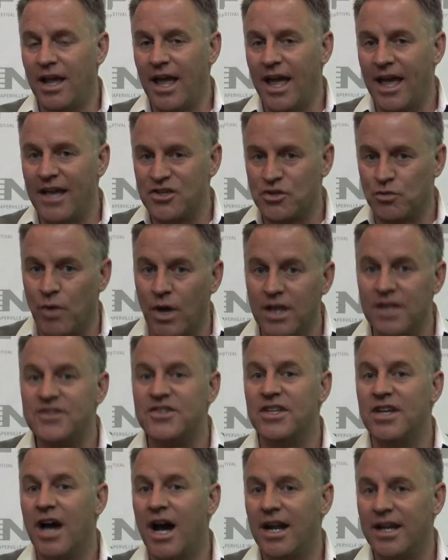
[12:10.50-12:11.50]
as well as
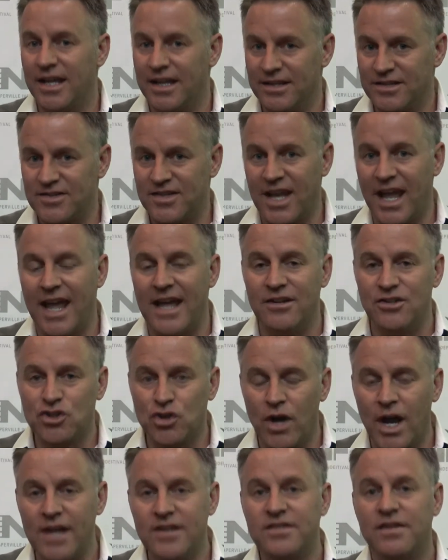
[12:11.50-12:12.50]
the audience, and
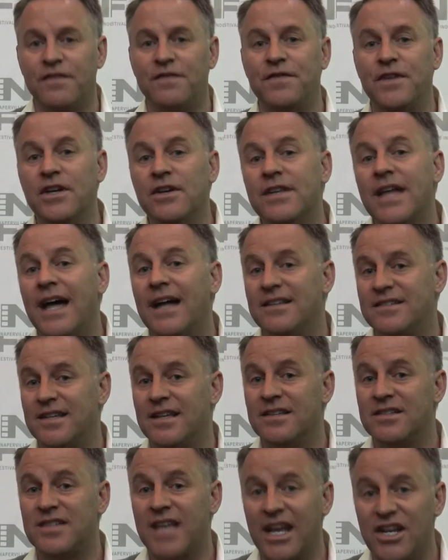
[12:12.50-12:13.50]
try to feel that
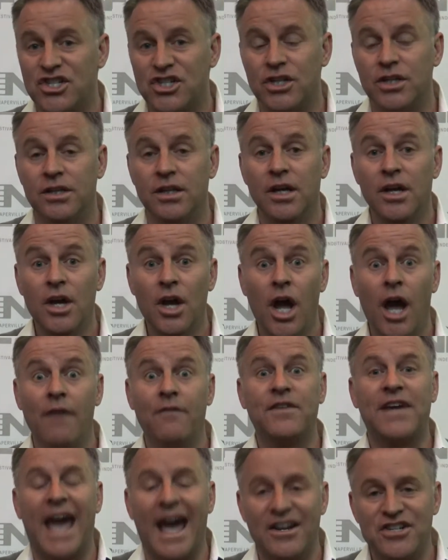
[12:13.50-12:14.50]
sensation
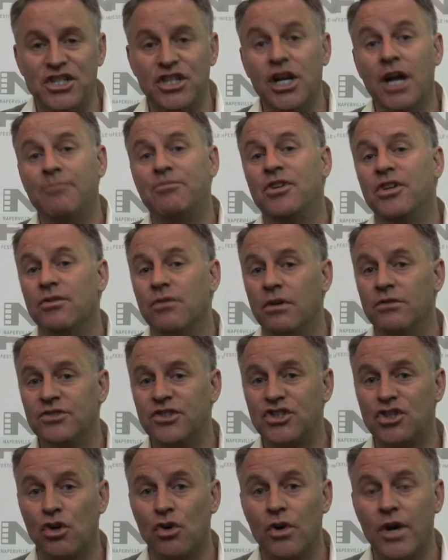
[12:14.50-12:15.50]
of catching up to your own
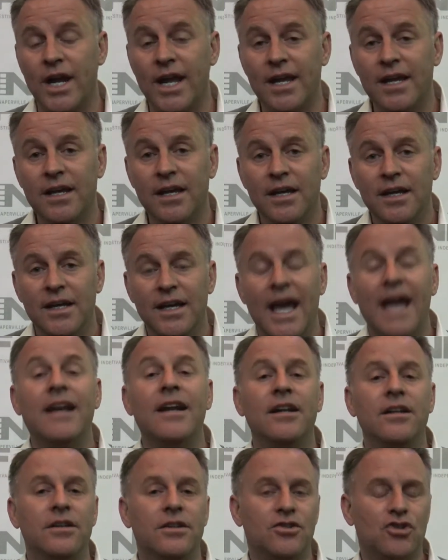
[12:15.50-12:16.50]
story, and
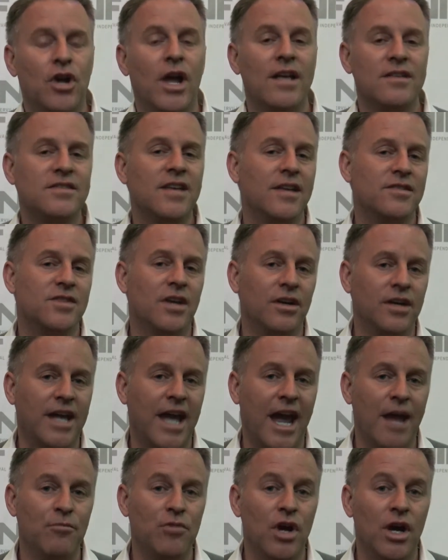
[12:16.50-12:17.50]
it translates on
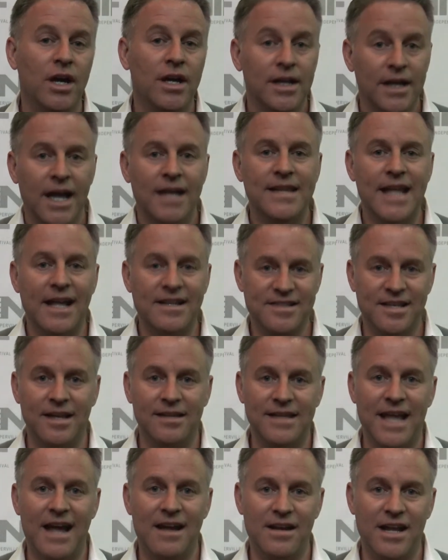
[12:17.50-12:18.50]
camera. And
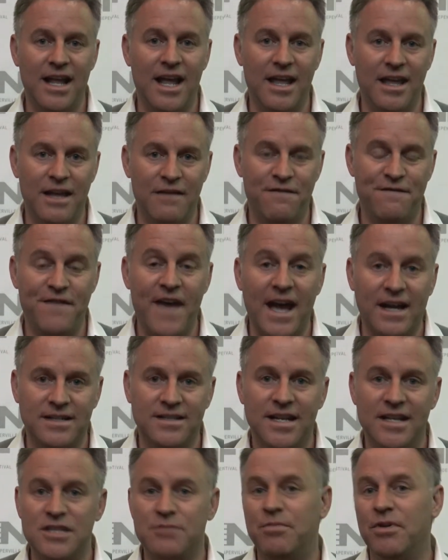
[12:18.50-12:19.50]
that effect
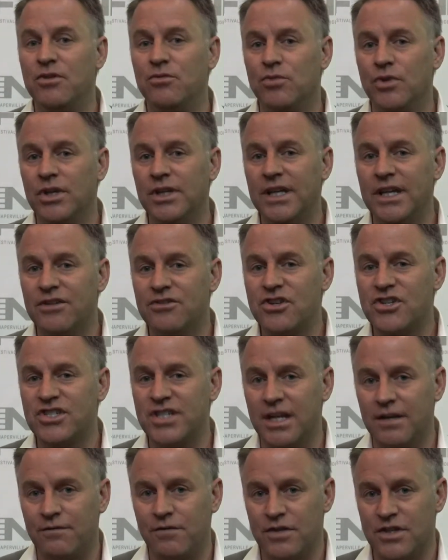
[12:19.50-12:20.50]
has been really
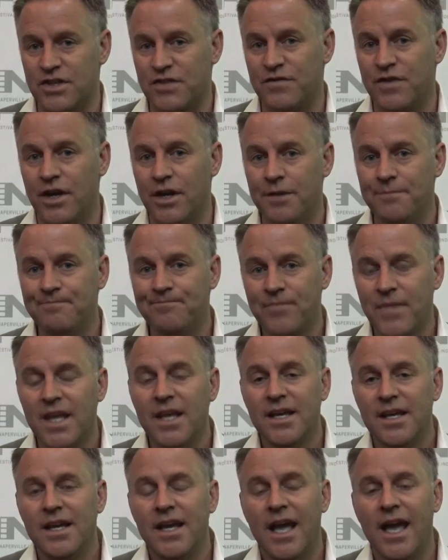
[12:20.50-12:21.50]
interesting for this film,
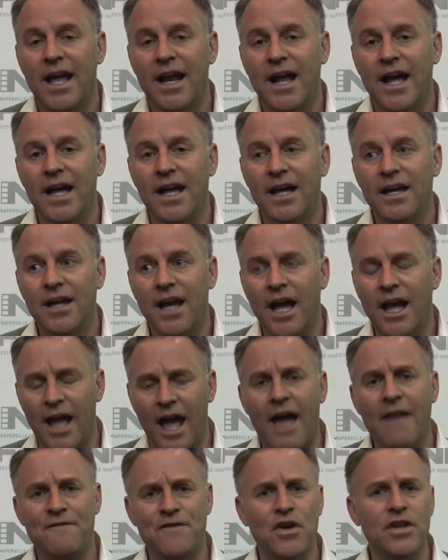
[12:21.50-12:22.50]
and
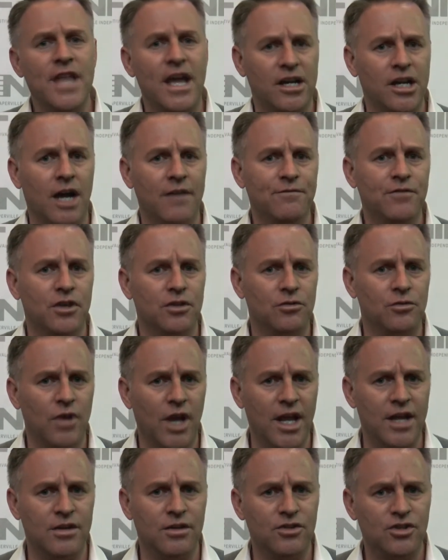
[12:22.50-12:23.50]
I feel that comfort
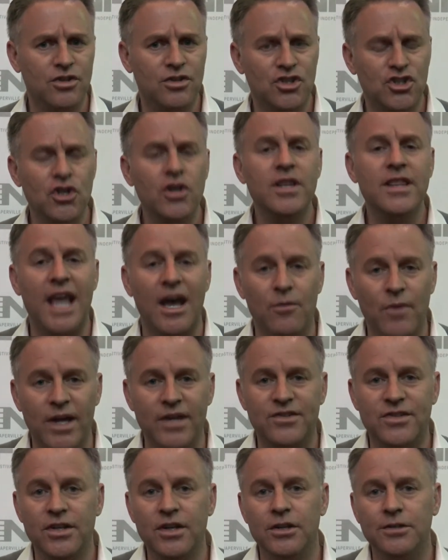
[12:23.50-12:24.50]
in shooting that way
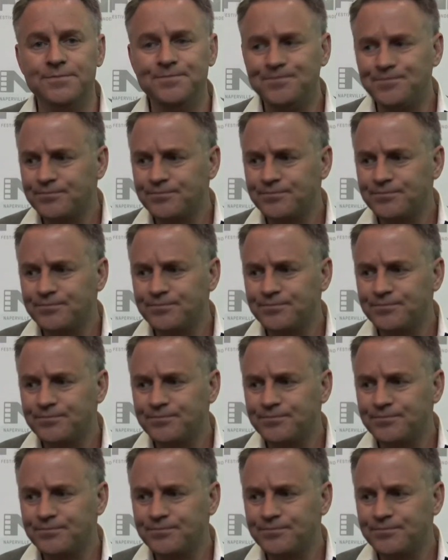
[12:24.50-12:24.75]
too,